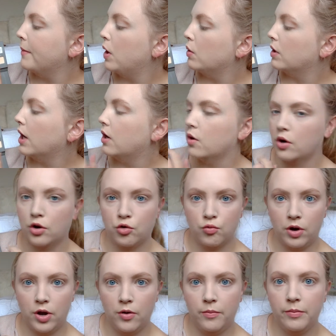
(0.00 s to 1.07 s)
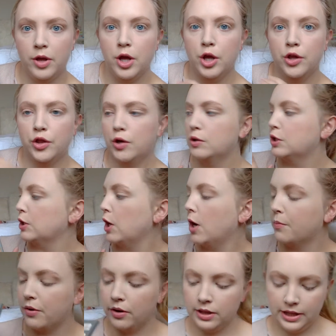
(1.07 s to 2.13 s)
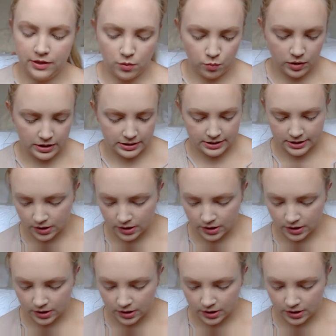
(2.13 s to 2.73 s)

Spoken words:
mocha, or chrome. Those are probably the ones,